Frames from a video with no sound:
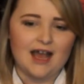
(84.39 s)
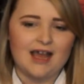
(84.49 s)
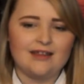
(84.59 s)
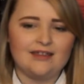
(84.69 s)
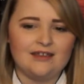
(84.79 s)

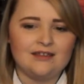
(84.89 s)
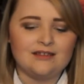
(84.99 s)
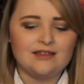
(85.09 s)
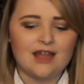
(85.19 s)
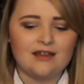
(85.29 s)
I think
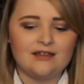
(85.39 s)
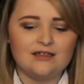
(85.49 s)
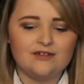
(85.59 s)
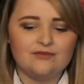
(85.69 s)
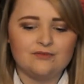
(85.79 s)
this
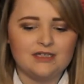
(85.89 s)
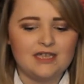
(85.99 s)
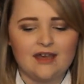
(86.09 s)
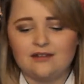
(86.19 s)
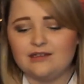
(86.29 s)
necklace
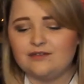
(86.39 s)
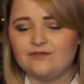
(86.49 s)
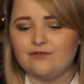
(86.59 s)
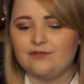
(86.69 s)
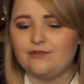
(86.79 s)
retails
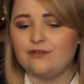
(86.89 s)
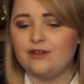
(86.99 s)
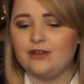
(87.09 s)
for,